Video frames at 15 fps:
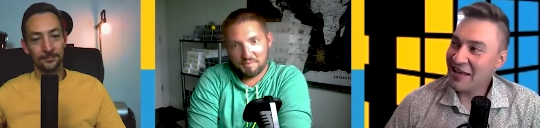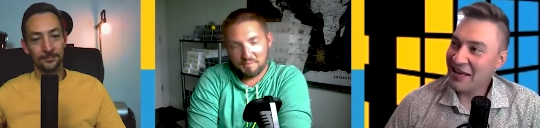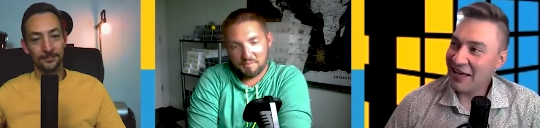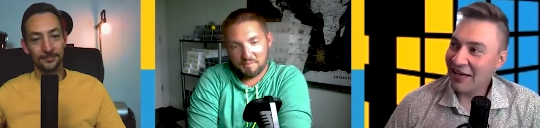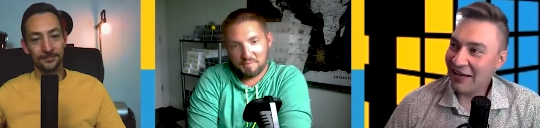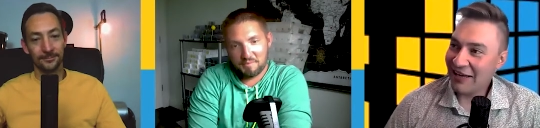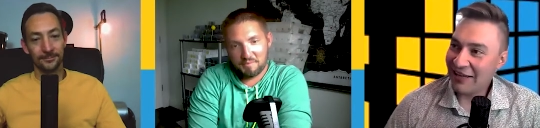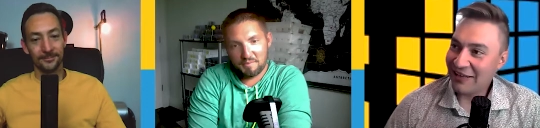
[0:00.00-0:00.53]

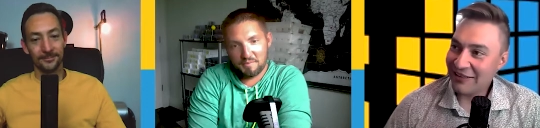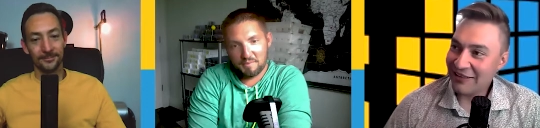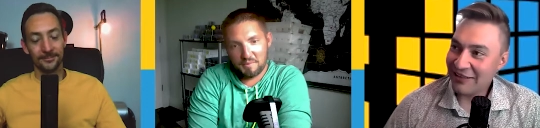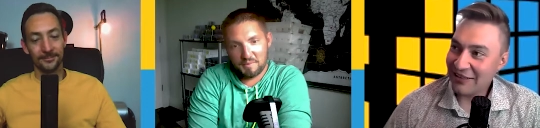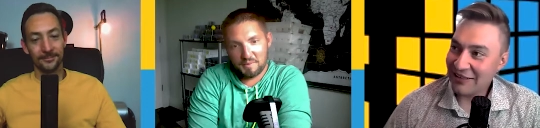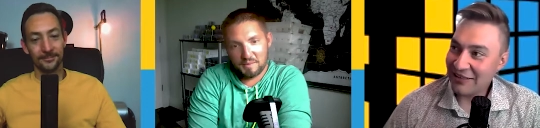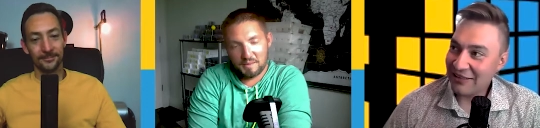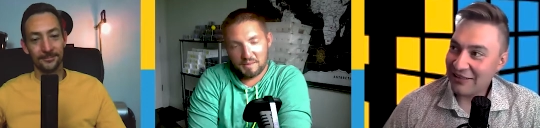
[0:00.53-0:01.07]
Speaker 1: uh,
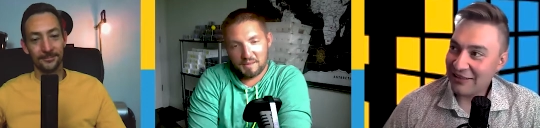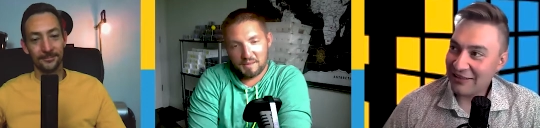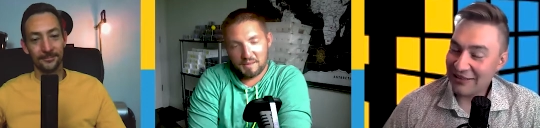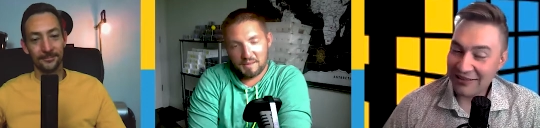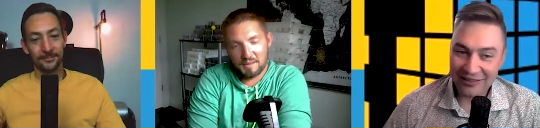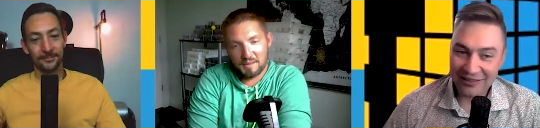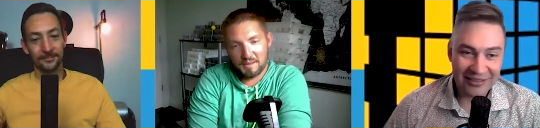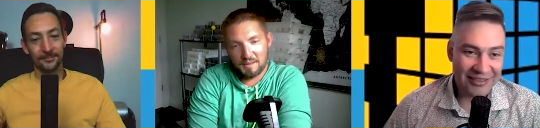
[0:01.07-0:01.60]

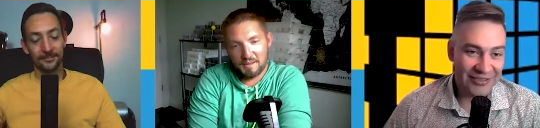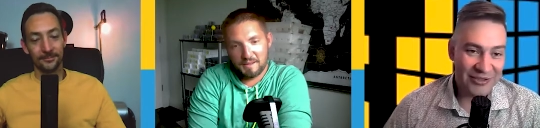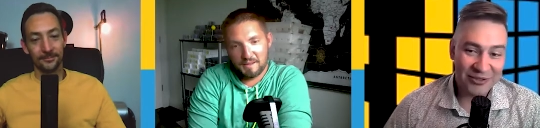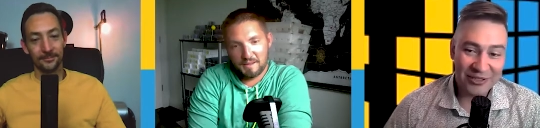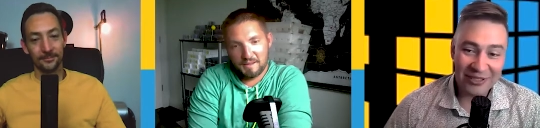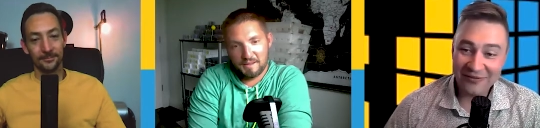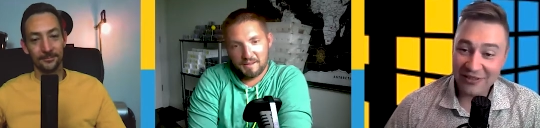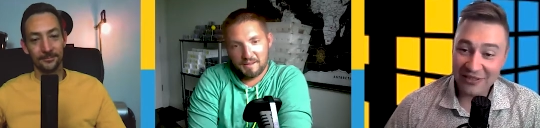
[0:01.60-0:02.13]
the, I told
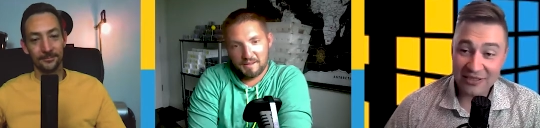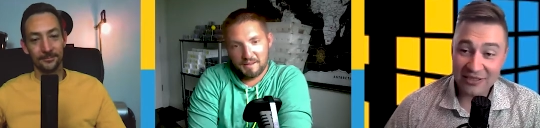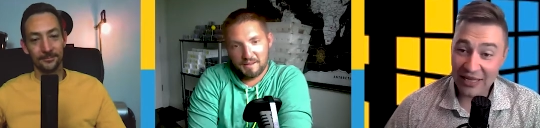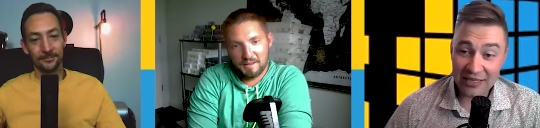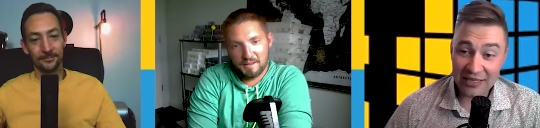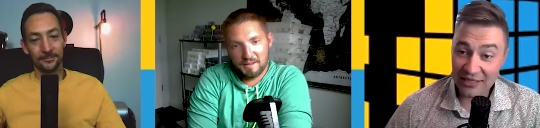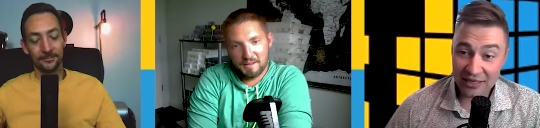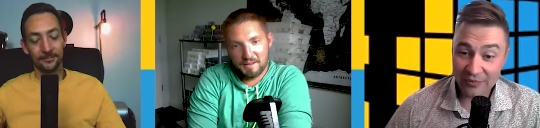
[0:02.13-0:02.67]
Devin this, the
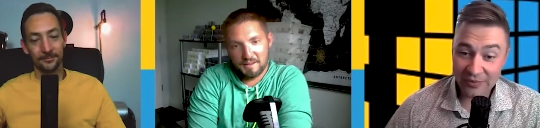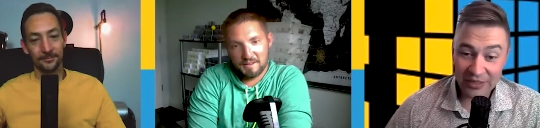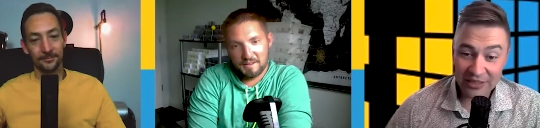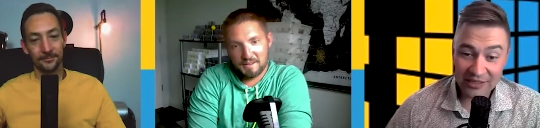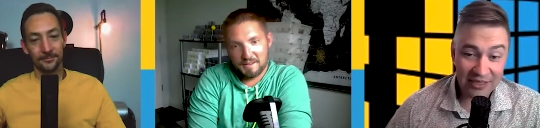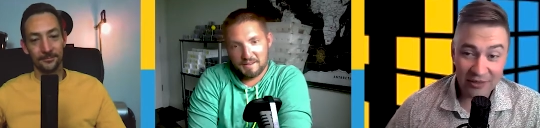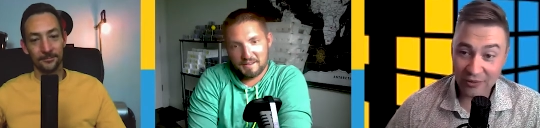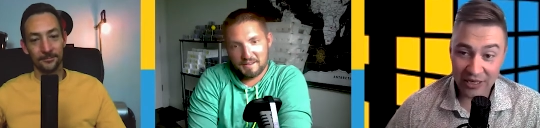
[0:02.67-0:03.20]
gas
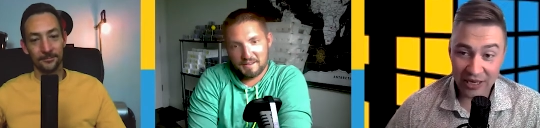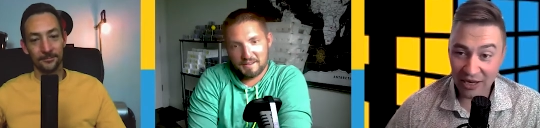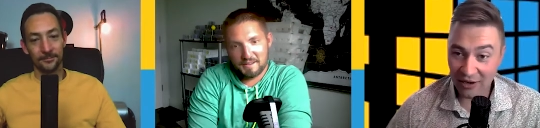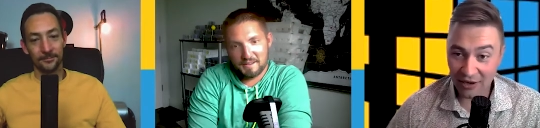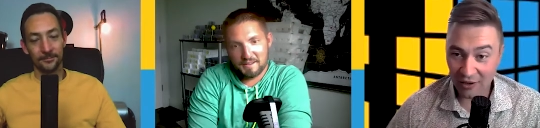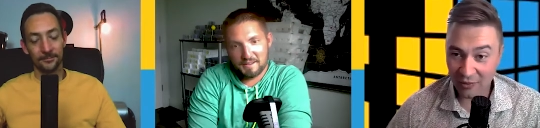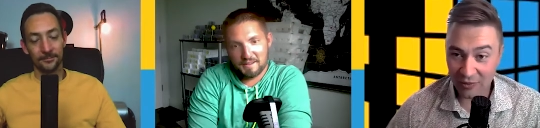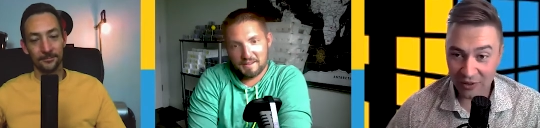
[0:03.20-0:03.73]
companies, they don't
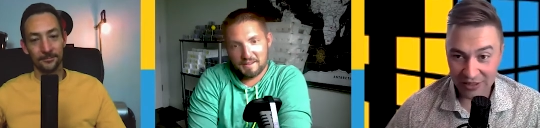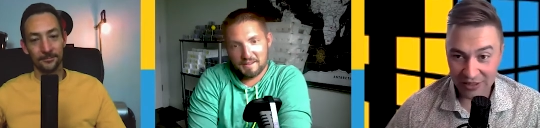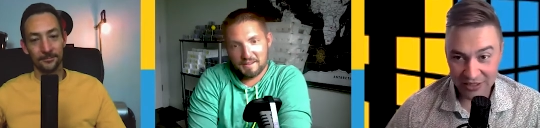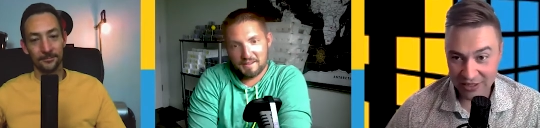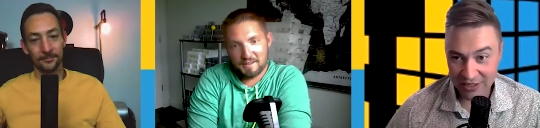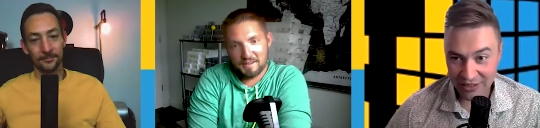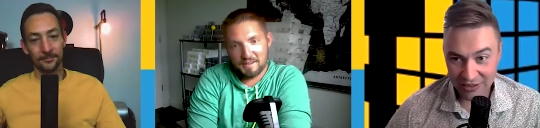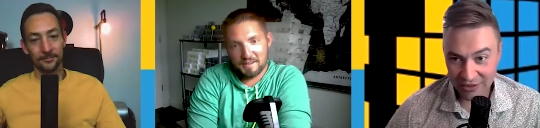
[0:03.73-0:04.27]
care how
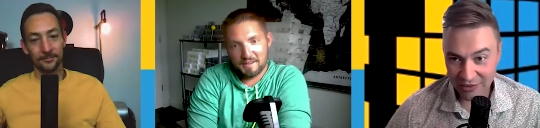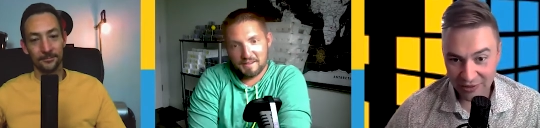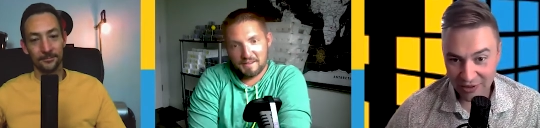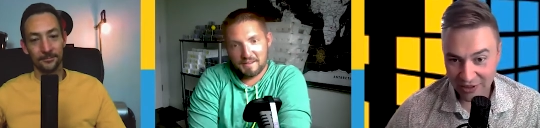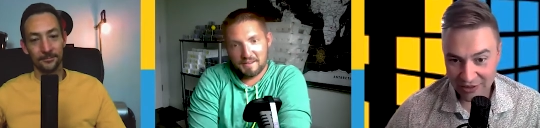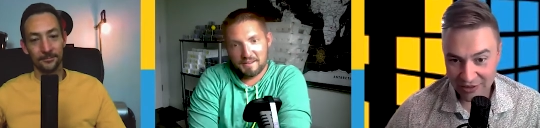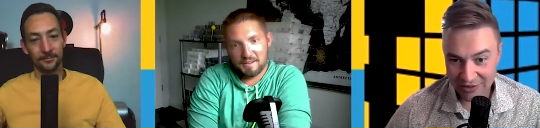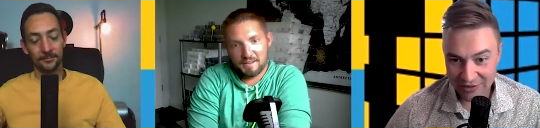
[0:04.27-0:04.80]
well-intentioned you
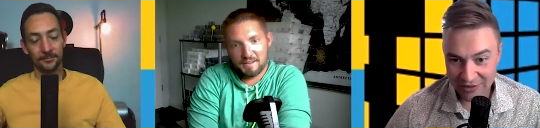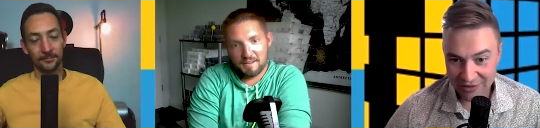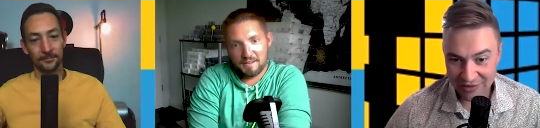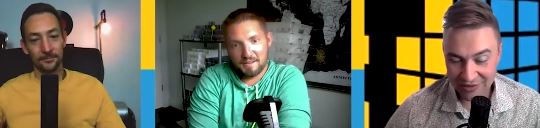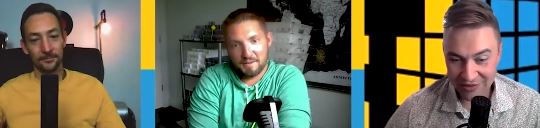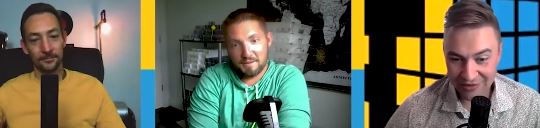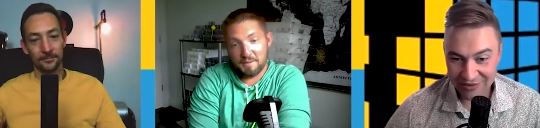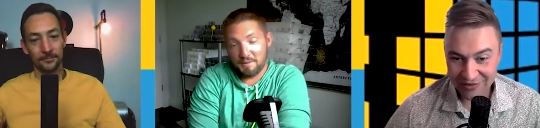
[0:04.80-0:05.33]
are.
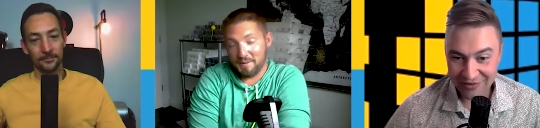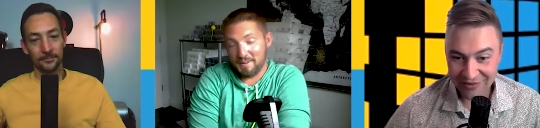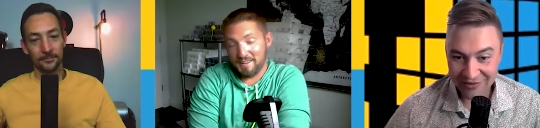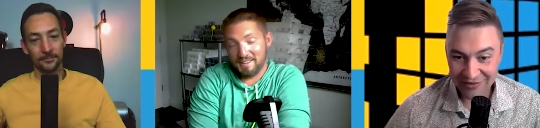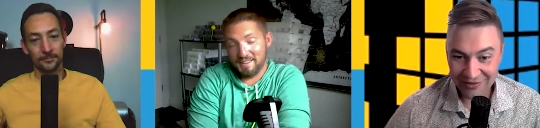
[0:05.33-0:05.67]
Sure.